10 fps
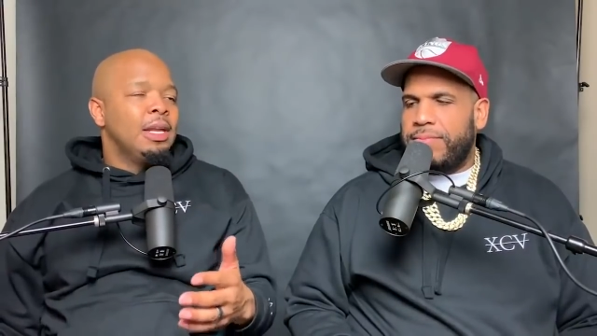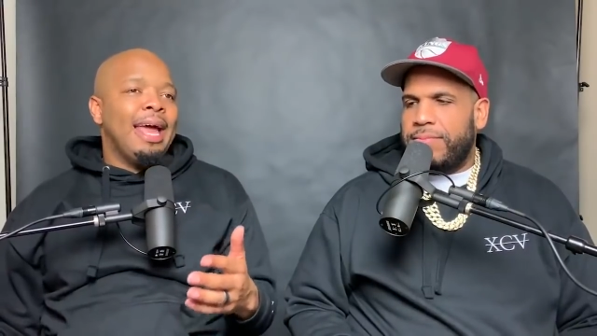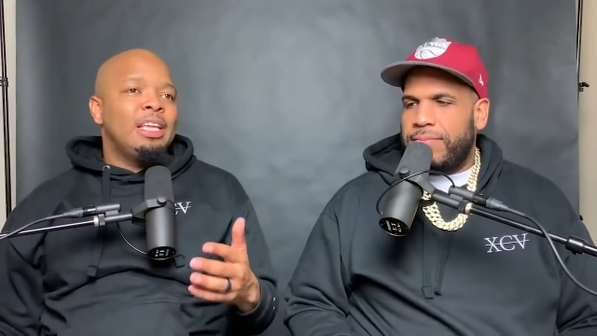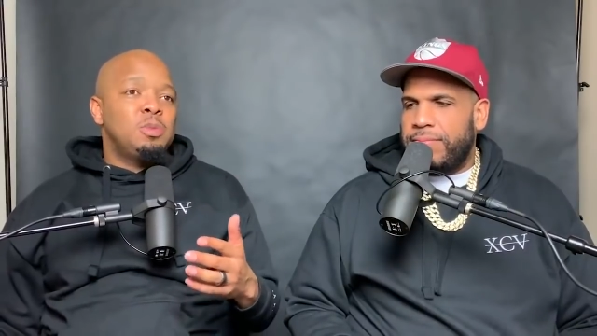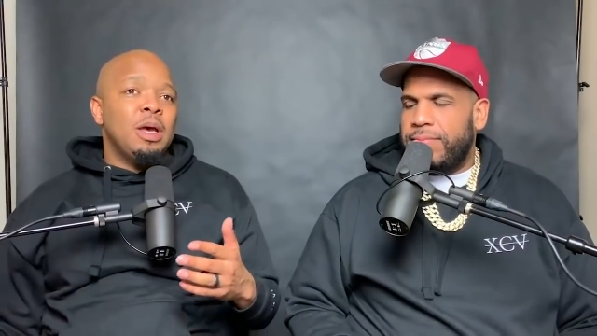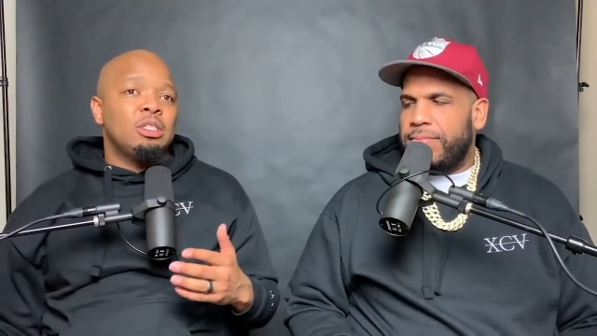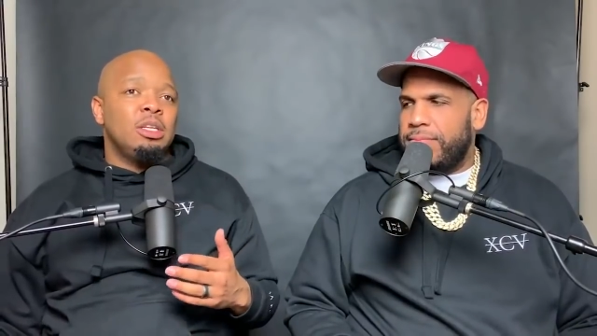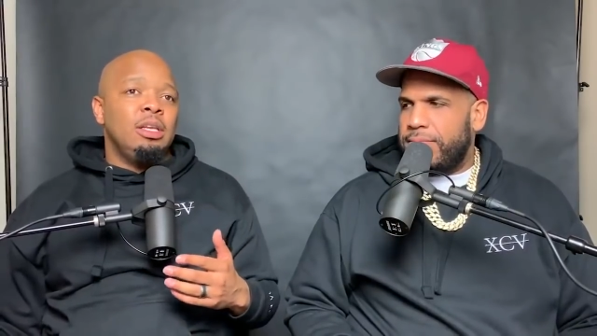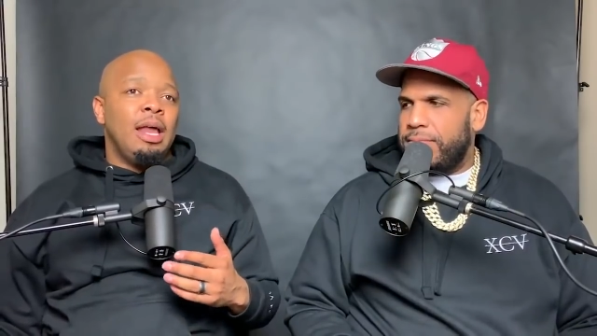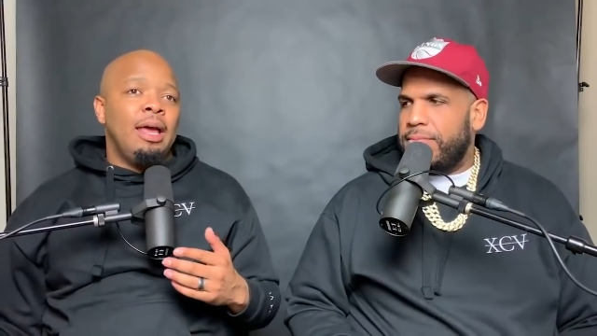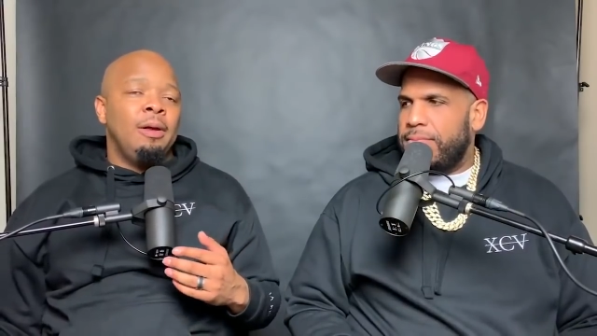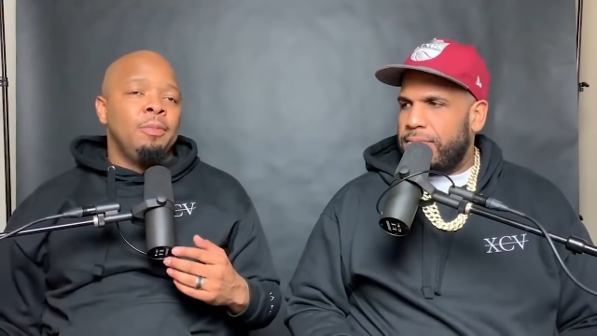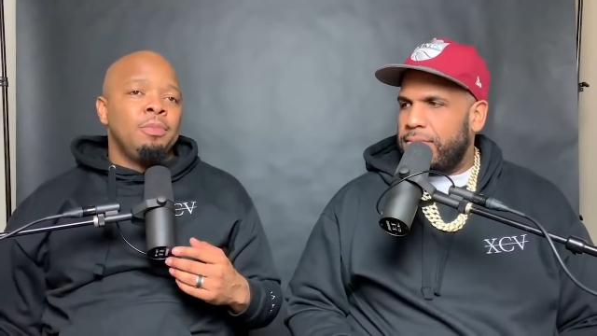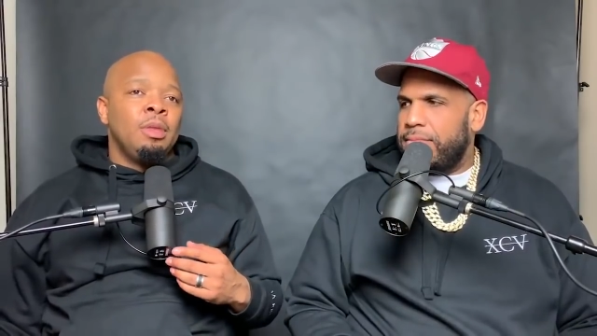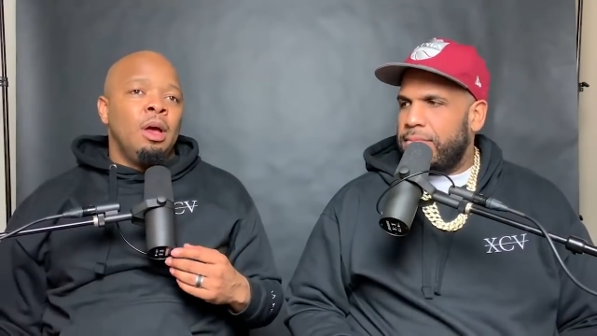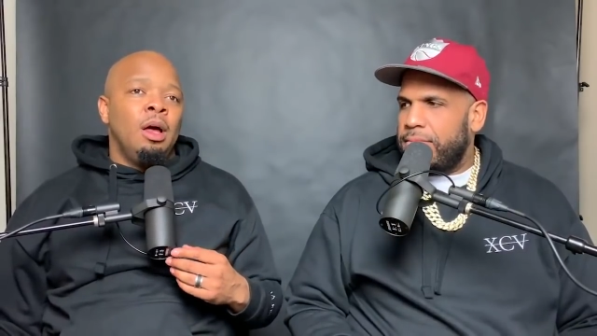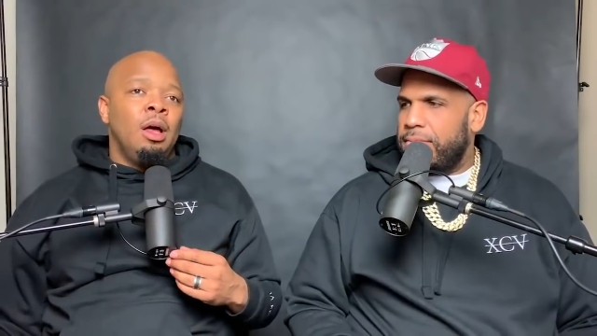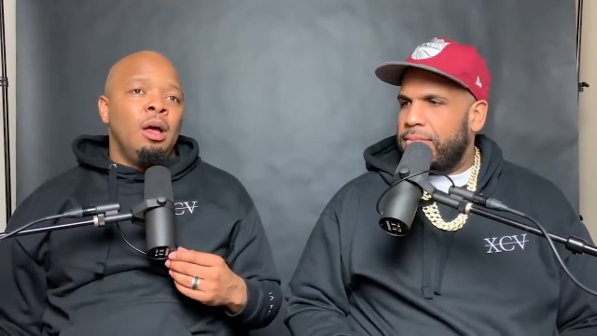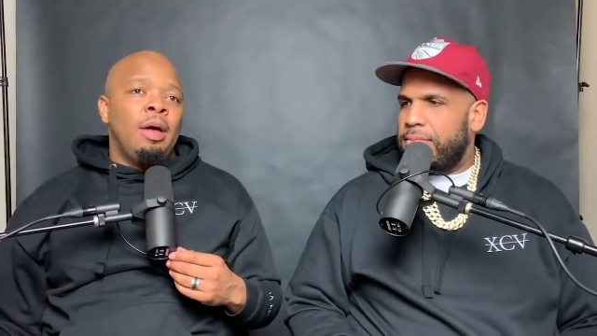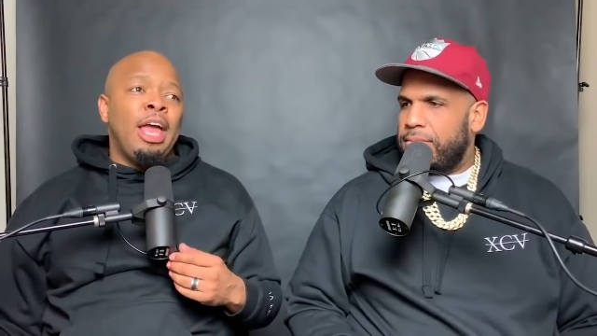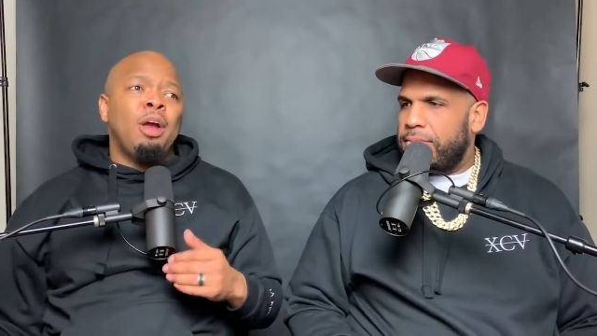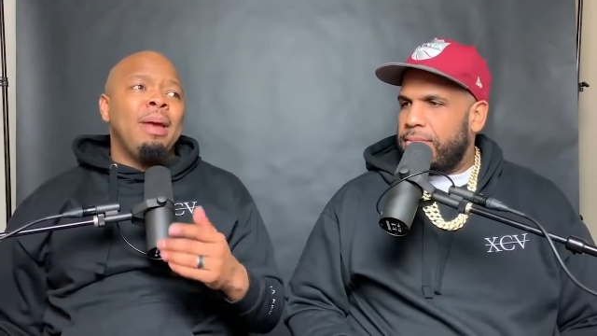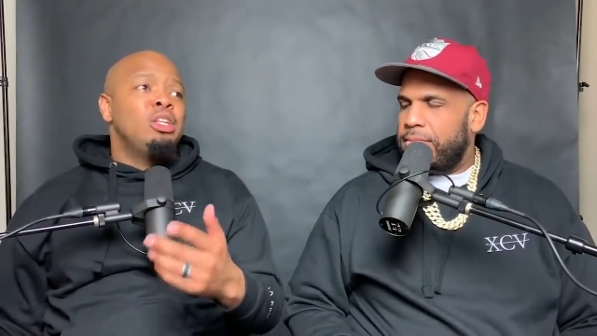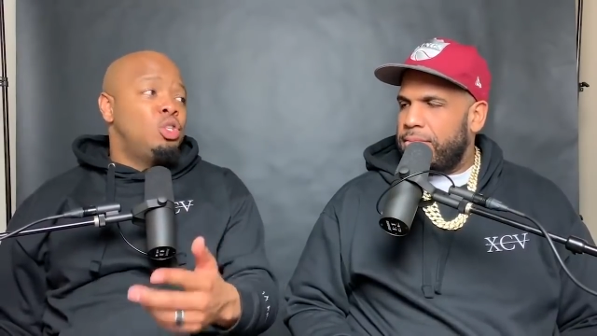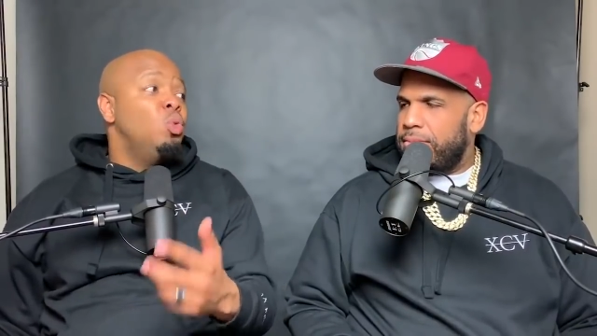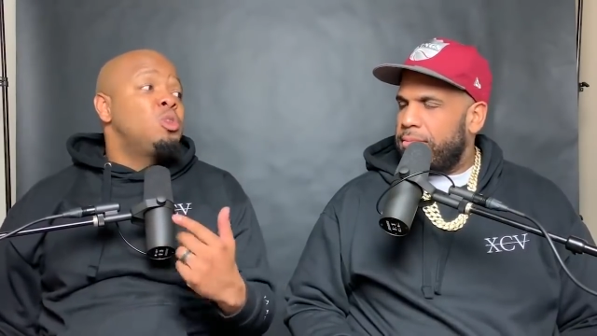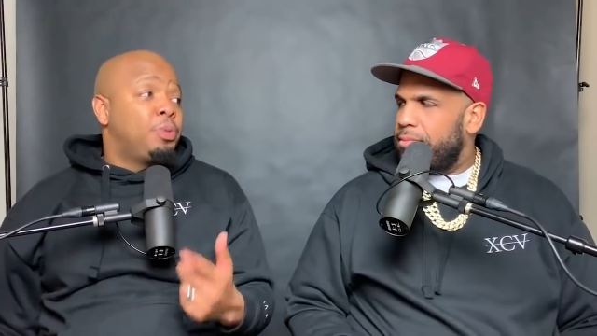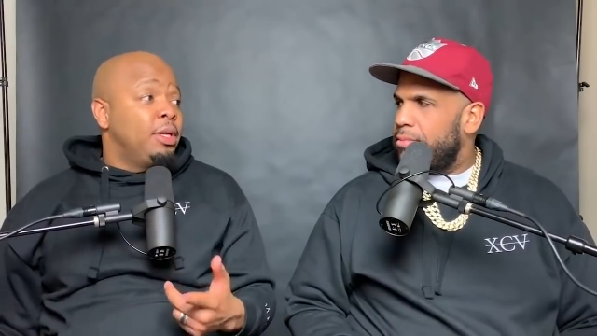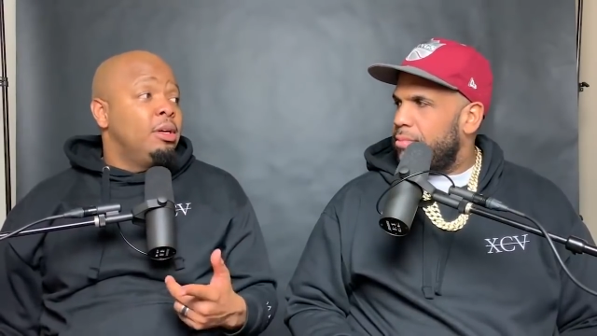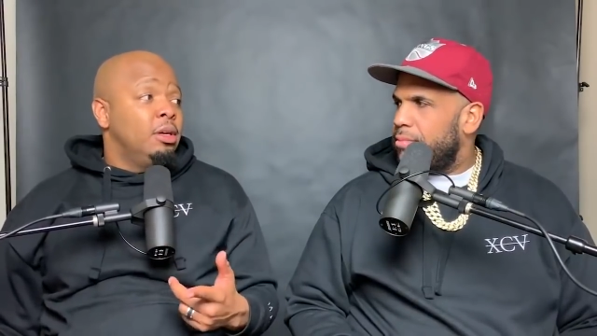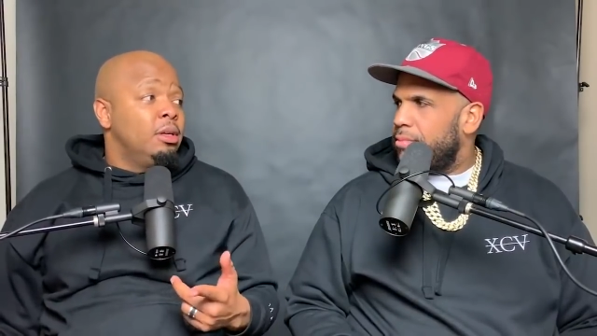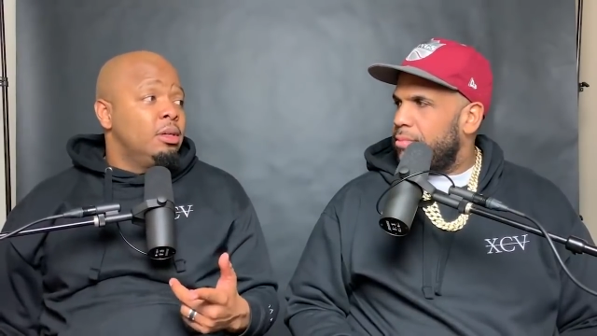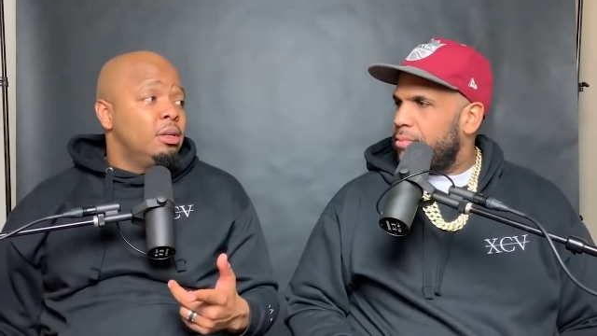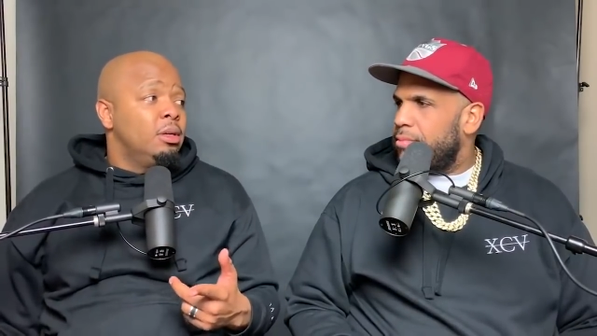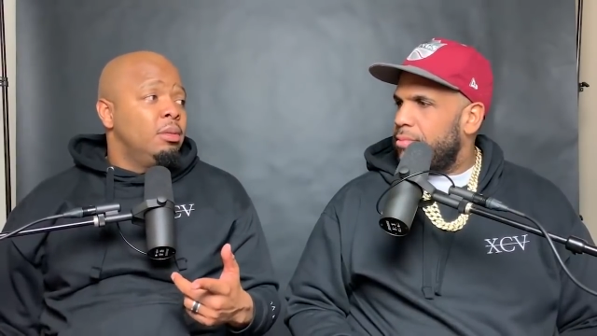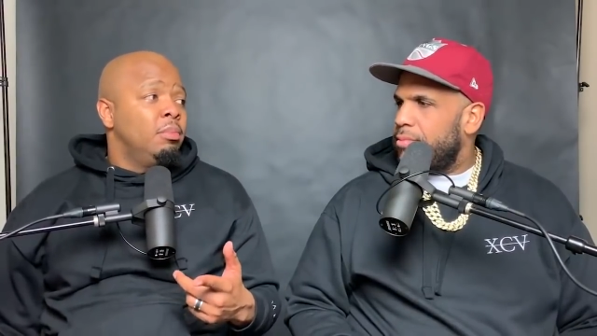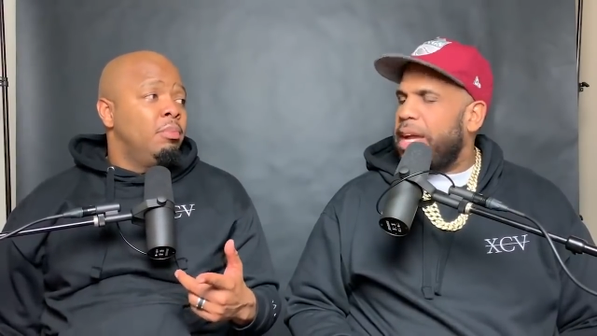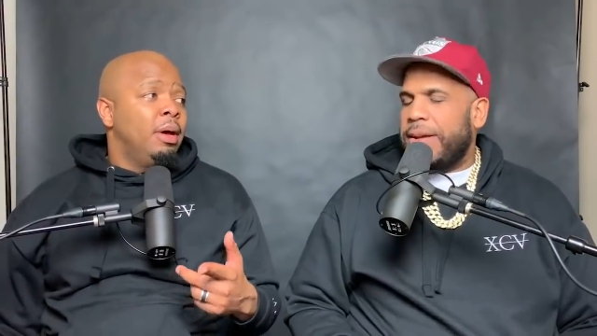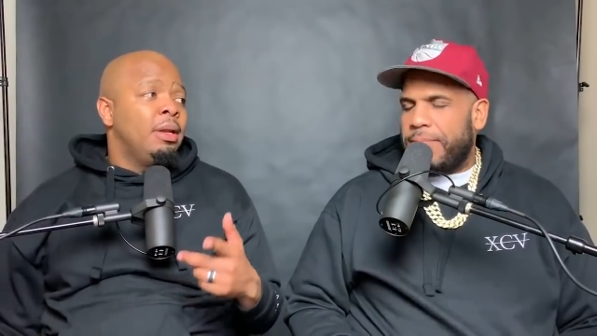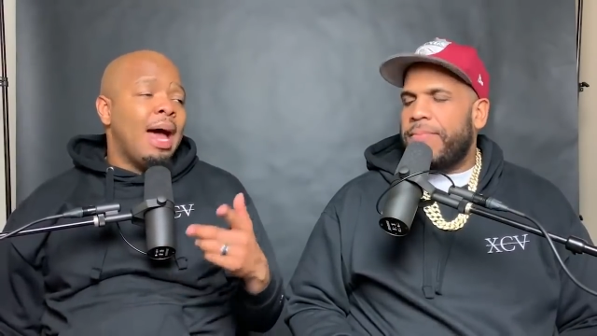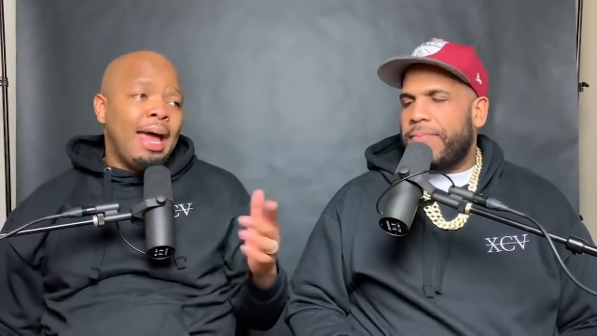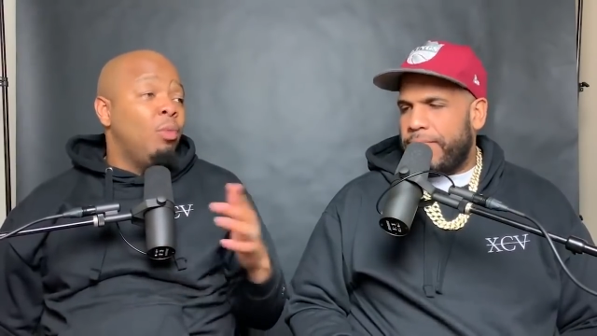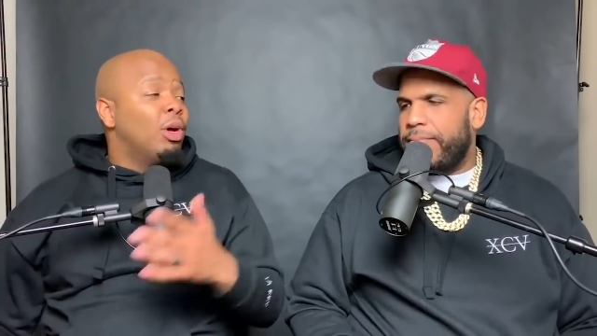Speaker 1: Like especially like uh, Anchorman Two was pretty good, but not.